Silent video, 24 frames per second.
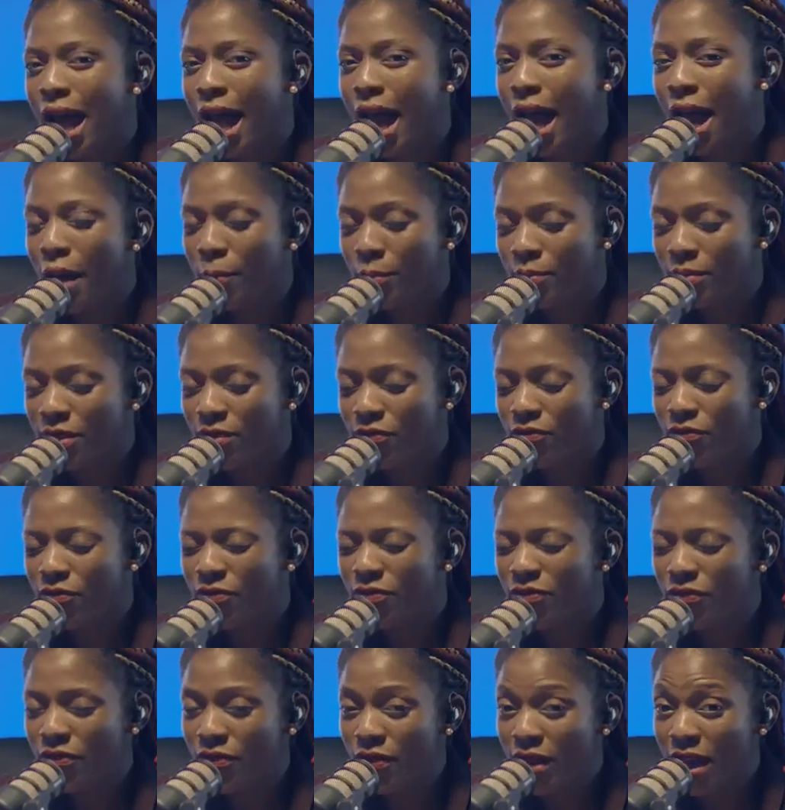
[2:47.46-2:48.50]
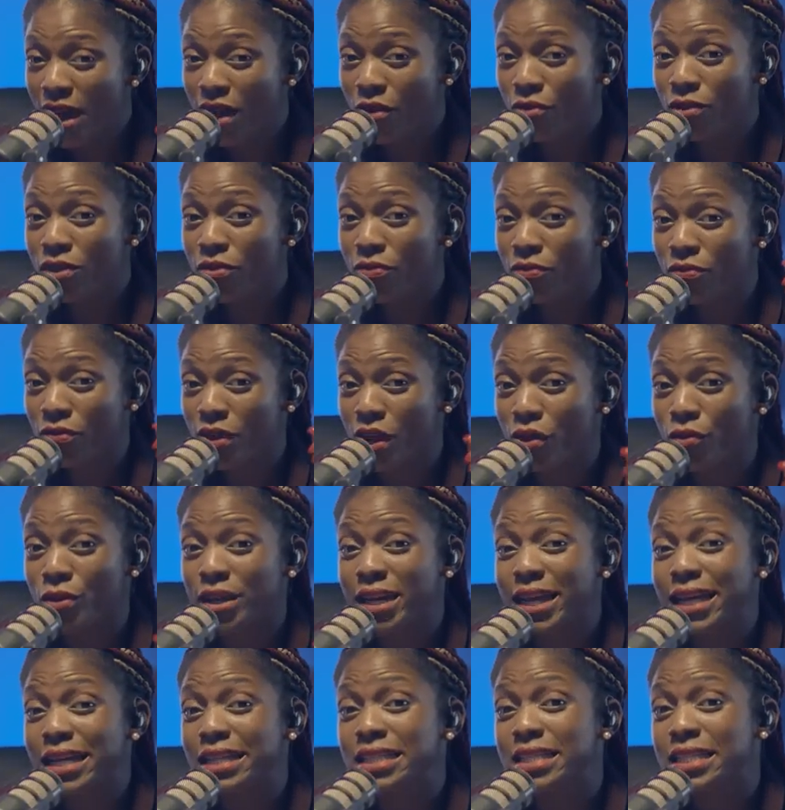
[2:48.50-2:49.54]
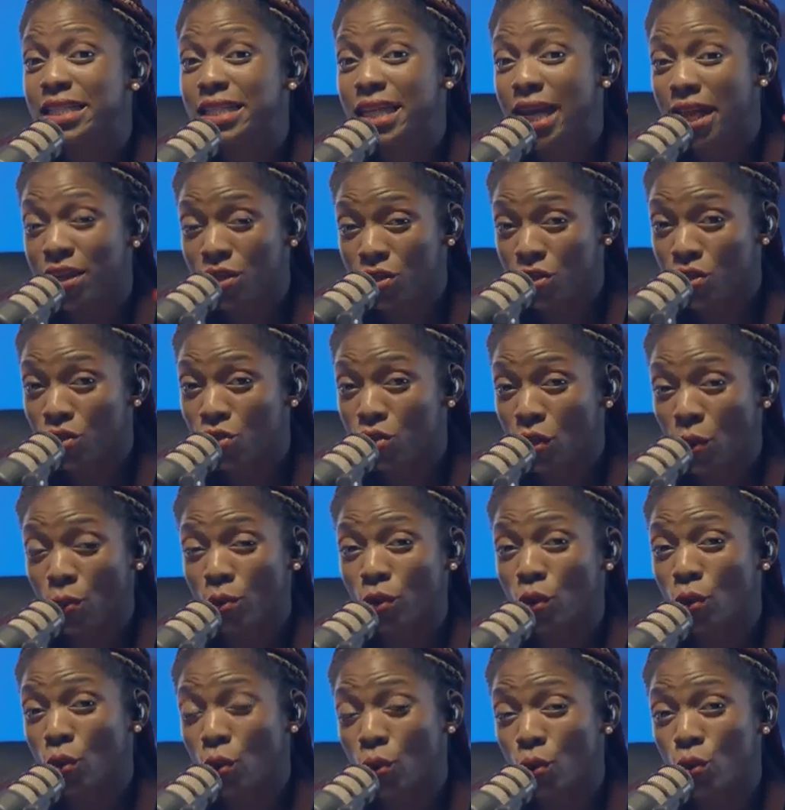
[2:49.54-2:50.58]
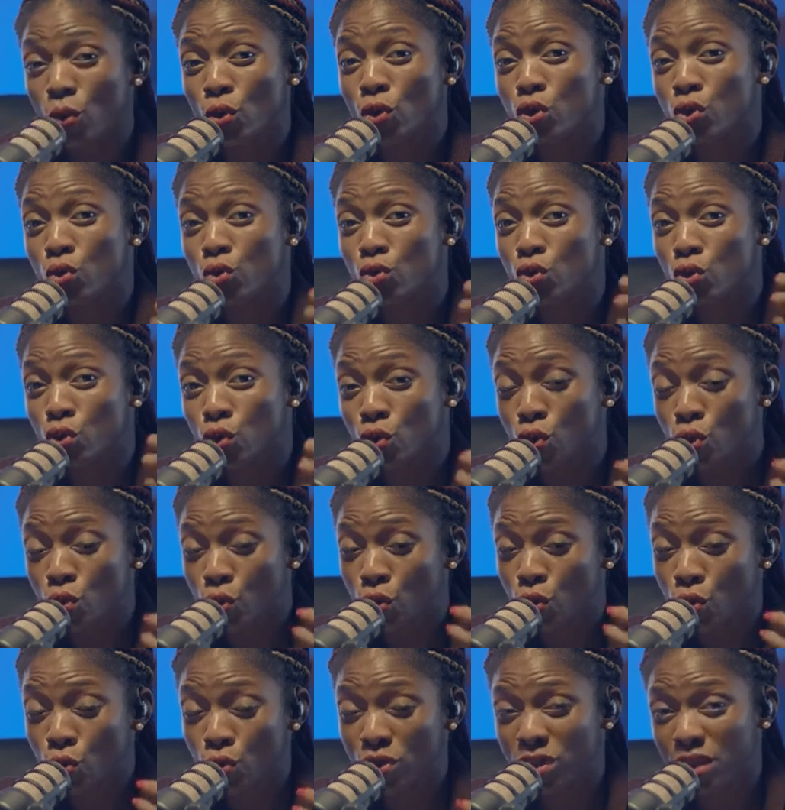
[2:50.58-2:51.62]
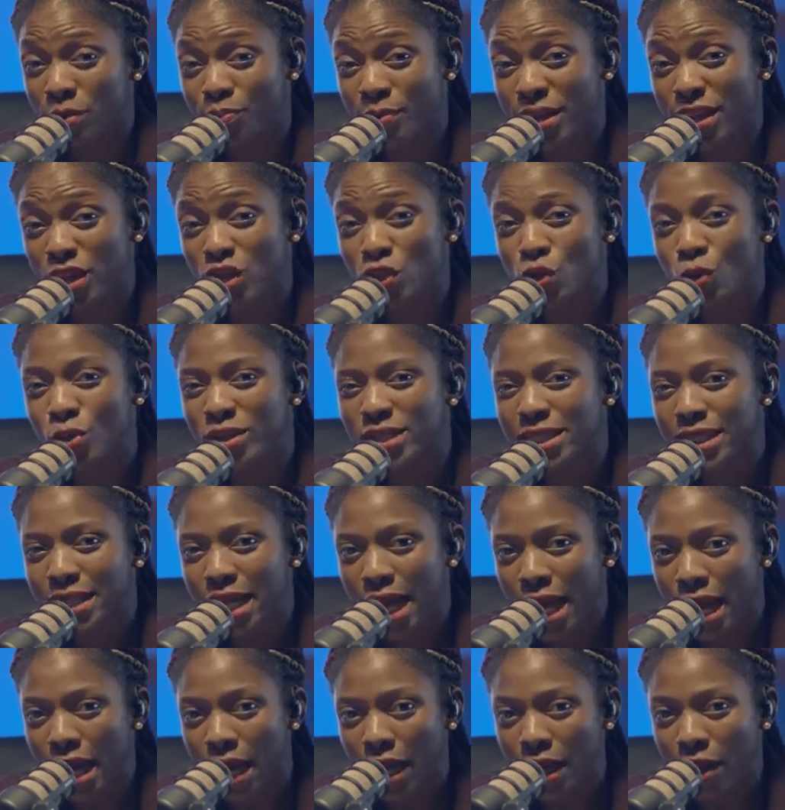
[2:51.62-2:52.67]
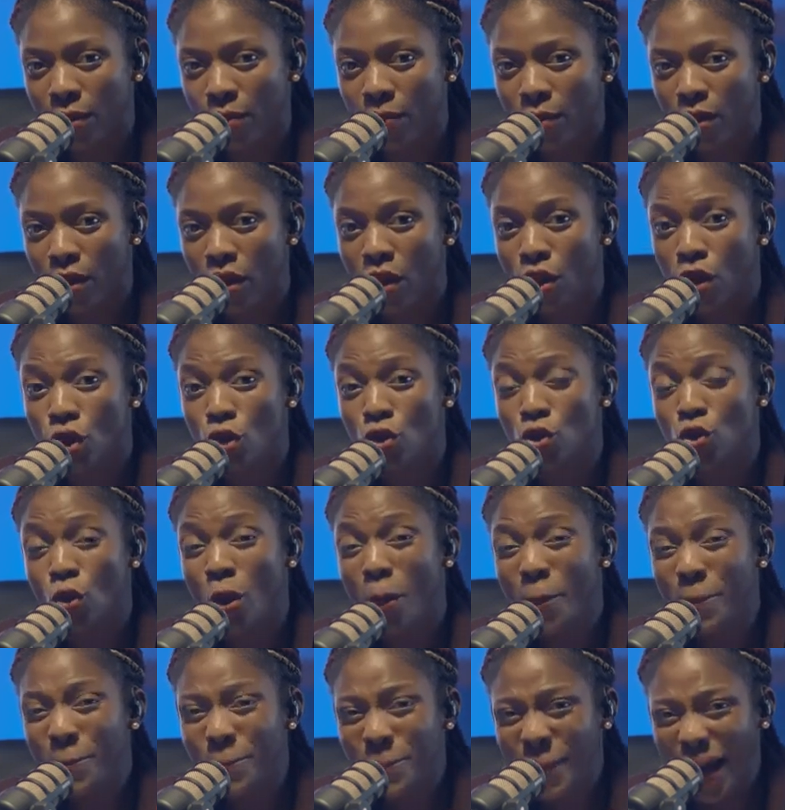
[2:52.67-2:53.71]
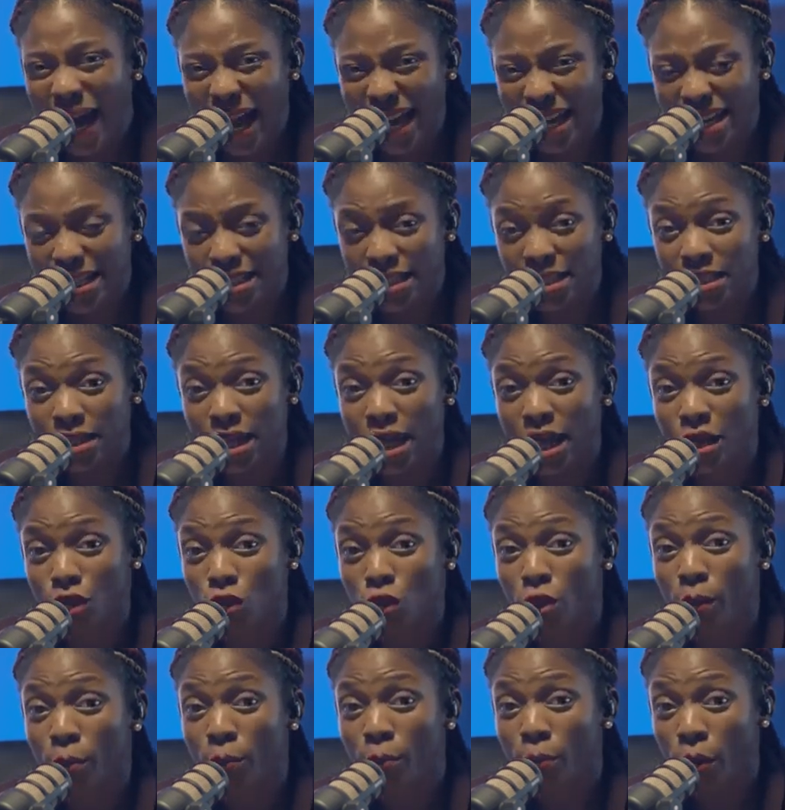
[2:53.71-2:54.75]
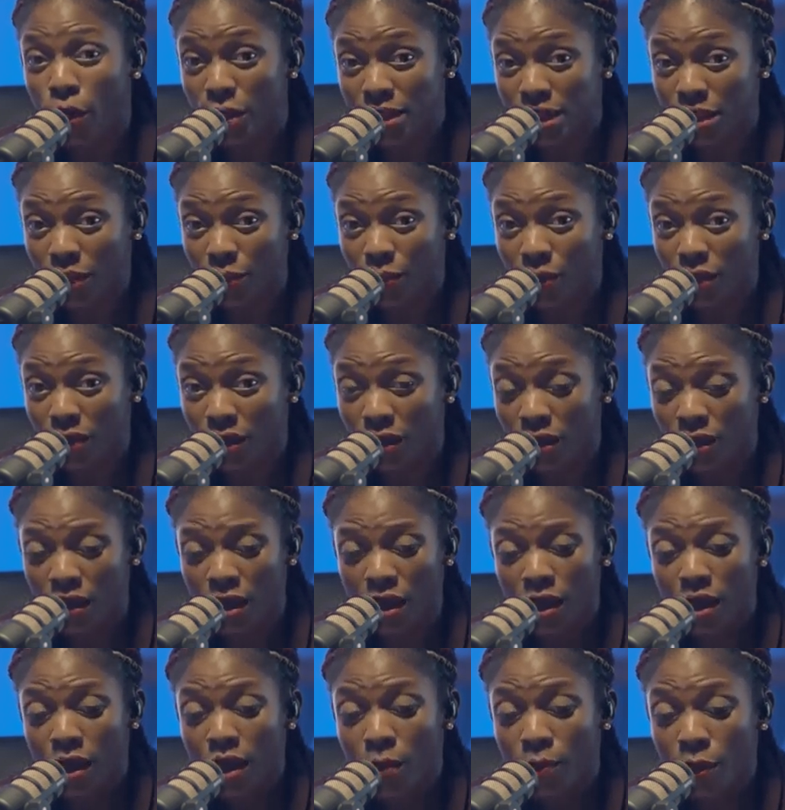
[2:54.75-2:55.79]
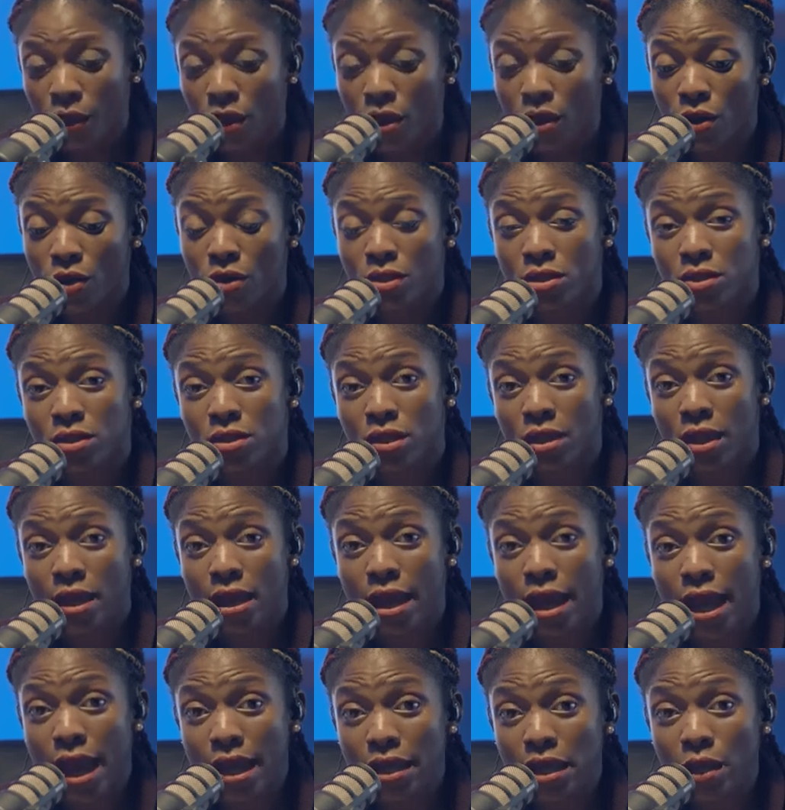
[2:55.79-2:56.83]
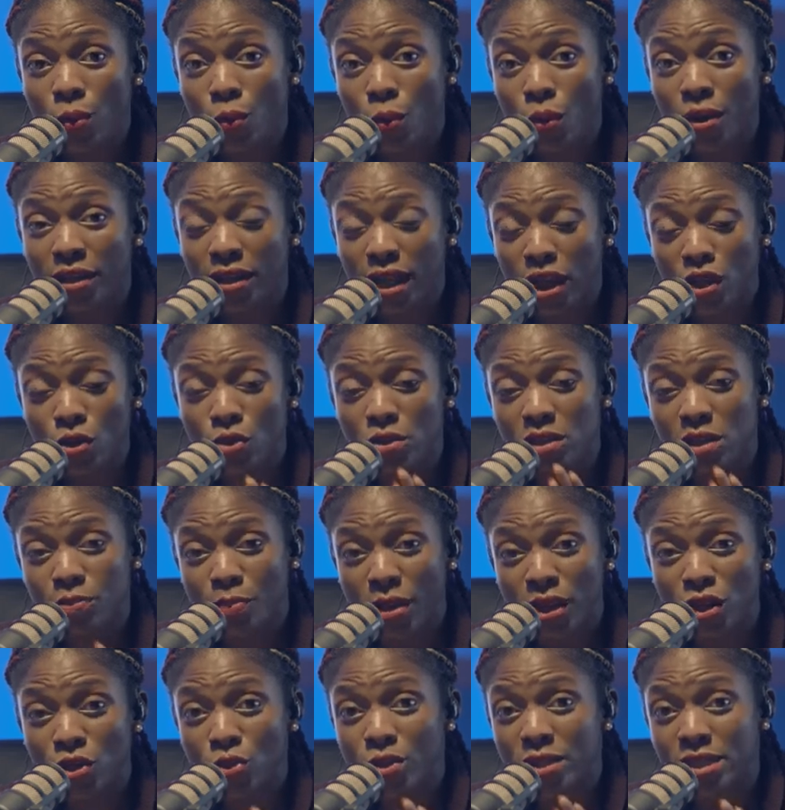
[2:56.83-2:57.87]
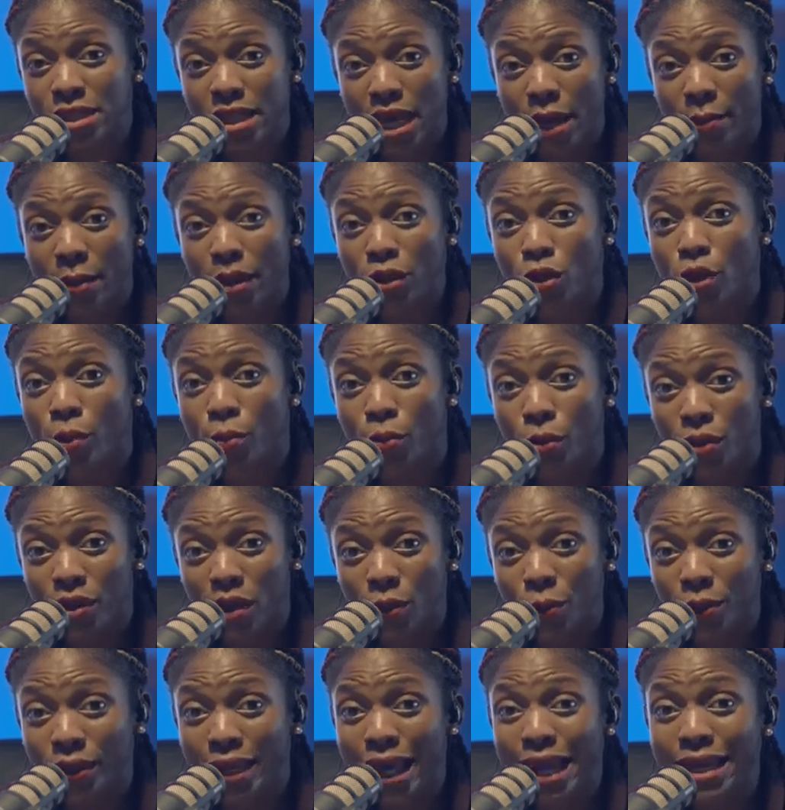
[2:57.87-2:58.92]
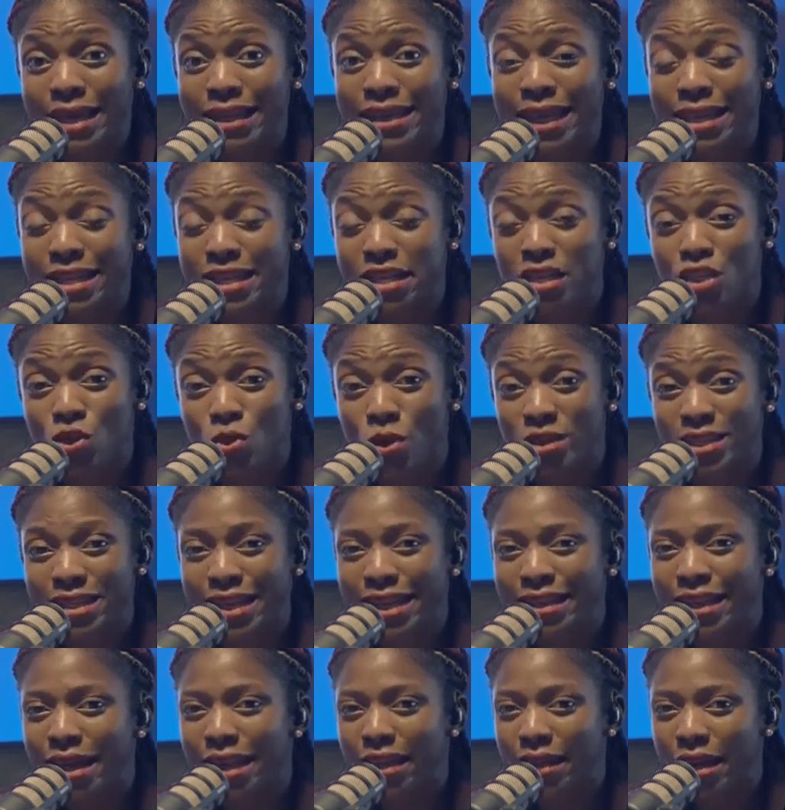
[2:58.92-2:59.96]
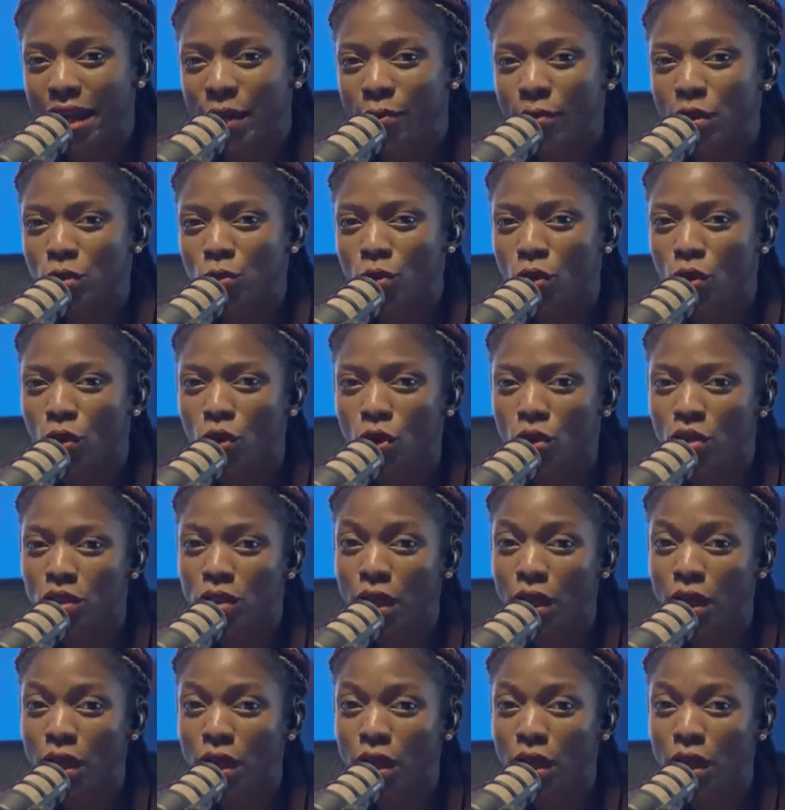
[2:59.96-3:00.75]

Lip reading: And be very, very intentional with who you choose to spend your time, your mind, and your body with. Because anyone that you spend your time and your body with and that is not in alignment with God's